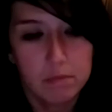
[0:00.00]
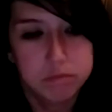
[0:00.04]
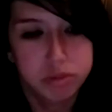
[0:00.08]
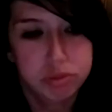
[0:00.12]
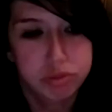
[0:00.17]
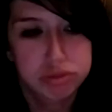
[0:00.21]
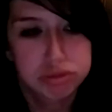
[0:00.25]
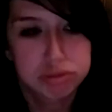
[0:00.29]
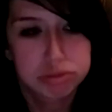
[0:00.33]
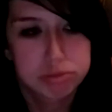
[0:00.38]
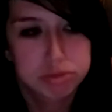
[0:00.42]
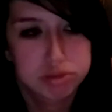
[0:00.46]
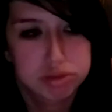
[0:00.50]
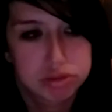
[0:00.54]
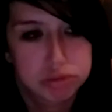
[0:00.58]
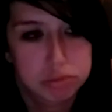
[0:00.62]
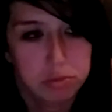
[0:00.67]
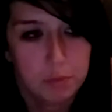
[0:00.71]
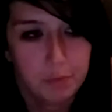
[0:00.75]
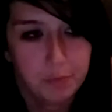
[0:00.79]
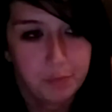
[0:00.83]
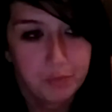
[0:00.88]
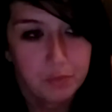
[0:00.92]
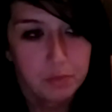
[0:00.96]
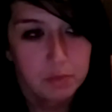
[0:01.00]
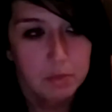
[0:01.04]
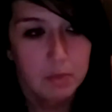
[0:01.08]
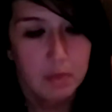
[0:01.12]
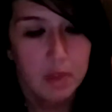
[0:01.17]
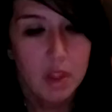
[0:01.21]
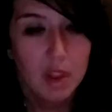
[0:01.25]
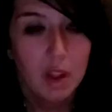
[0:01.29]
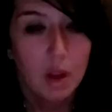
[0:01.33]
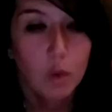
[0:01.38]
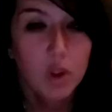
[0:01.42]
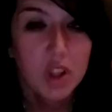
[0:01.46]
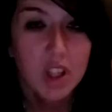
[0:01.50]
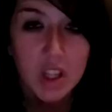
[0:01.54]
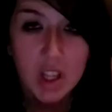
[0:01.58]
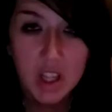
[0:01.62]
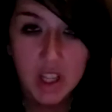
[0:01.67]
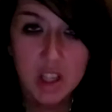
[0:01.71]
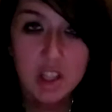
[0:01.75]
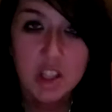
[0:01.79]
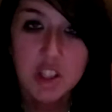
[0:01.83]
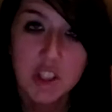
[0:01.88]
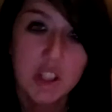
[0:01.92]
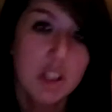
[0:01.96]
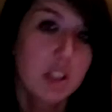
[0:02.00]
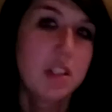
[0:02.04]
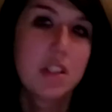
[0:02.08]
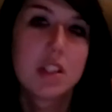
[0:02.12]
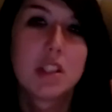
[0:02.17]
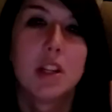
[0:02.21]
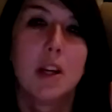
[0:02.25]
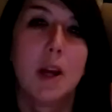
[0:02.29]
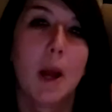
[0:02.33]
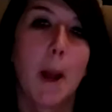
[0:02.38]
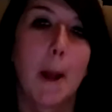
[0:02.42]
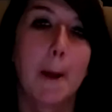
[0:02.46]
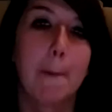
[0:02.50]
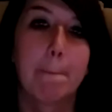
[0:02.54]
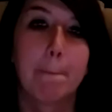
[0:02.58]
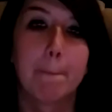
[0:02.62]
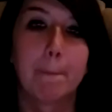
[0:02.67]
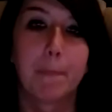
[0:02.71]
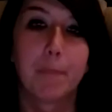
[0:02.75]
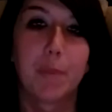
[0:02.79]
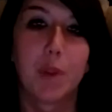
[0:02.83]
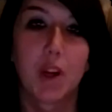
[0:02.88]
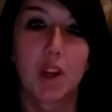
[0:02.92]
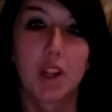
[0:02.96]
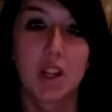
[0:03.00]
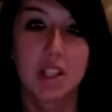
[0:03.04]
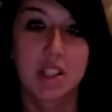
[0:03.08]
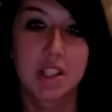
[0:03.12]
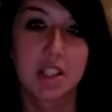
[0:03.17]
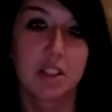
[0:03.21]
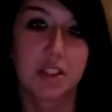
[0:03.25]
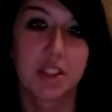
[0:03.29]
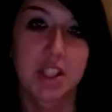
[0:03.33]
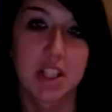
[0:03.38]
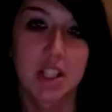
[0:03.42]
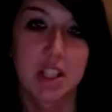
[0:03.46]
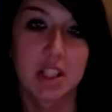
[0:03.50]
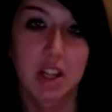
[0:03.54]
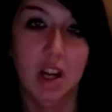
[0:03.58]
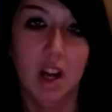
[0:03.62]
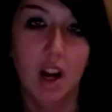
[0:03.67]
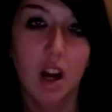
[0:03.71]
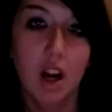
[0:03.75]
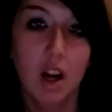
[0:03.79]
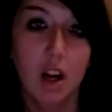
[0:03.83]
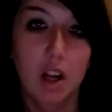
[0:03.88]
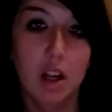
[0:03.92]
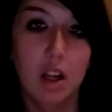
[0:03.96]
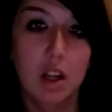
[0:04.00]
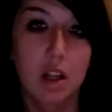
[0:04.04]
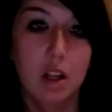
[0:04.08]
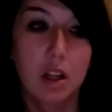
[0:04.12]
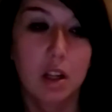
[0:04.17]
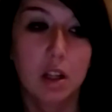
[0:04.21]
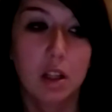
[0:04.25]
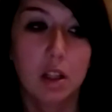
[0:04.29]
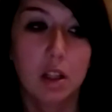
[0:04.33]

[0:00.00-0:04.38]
with an agent, they're gonna still take a cut.